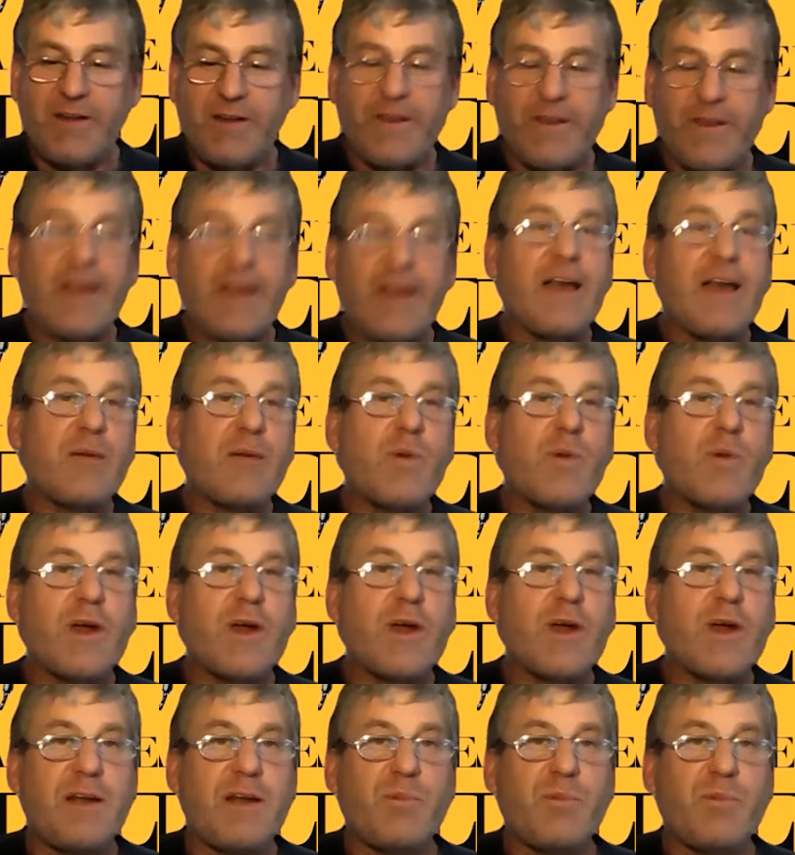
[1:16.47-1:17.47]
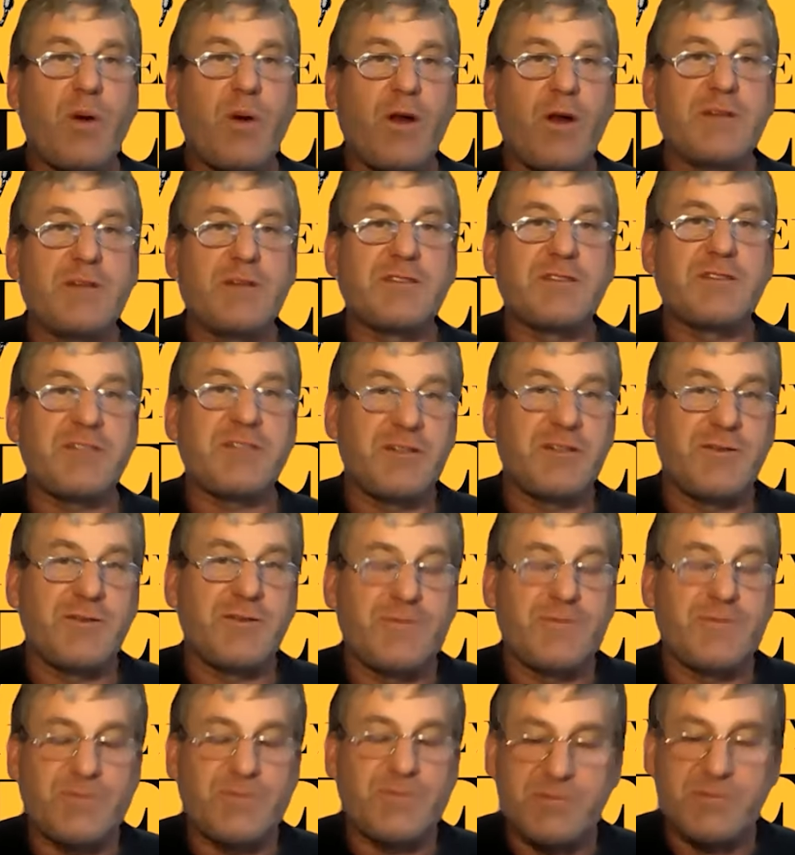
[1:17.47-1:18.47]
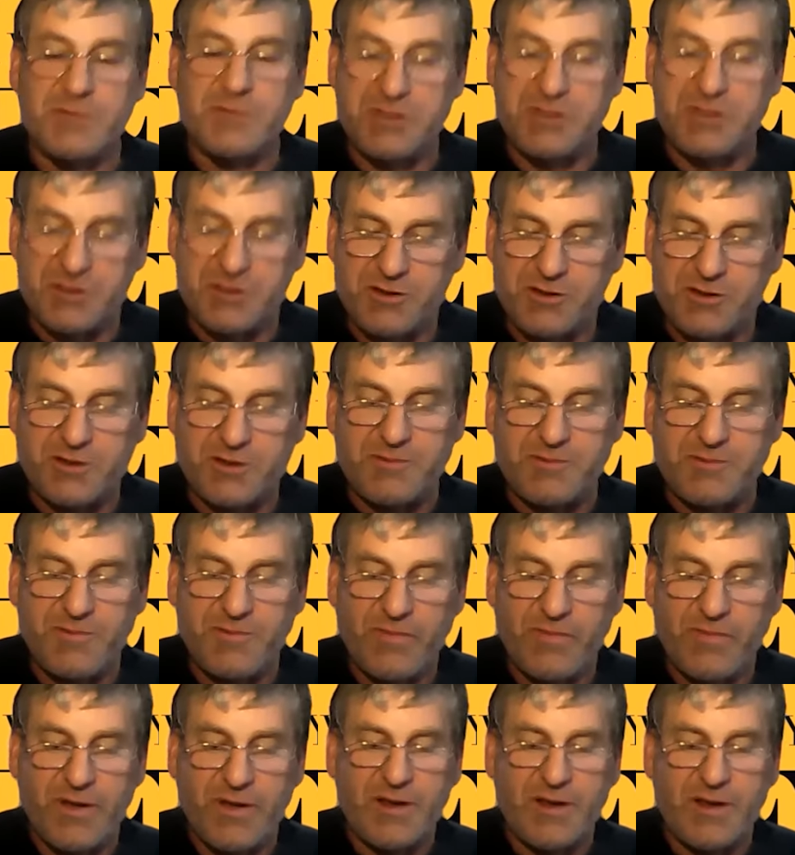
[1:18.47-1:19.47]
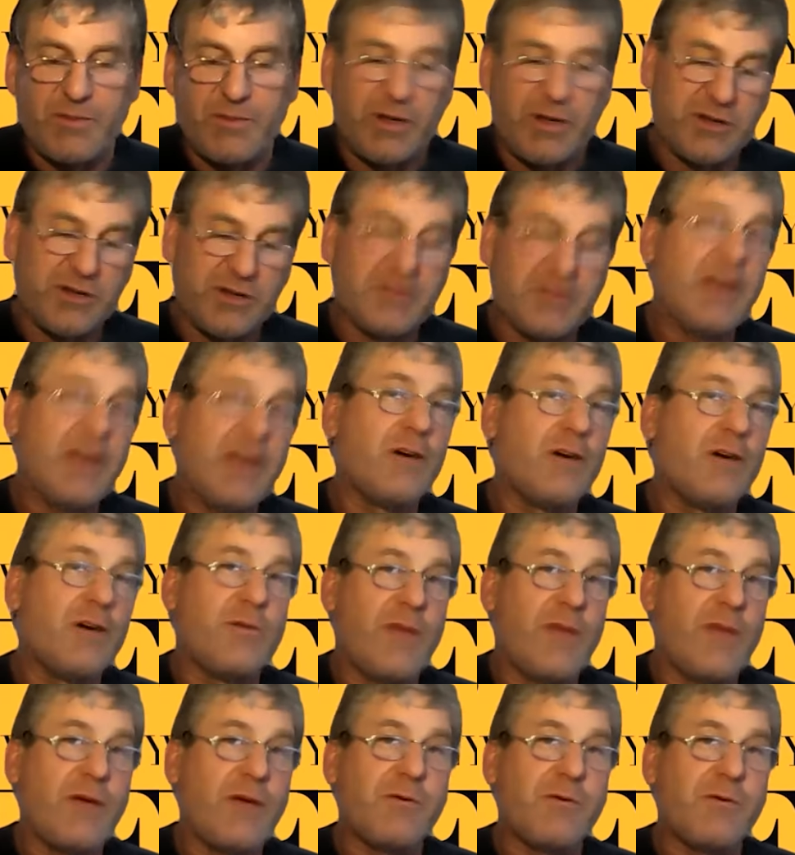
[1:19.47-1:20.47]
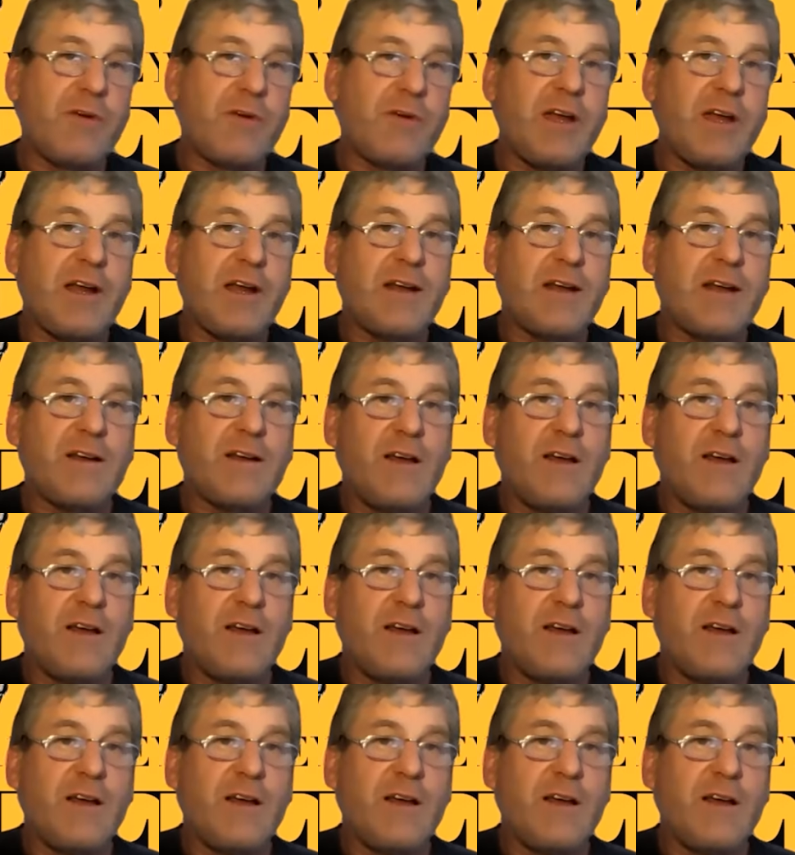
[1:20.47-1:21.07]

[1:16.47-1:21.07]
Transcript: they are bringing in pollen still, which is good because they'll, they will need it.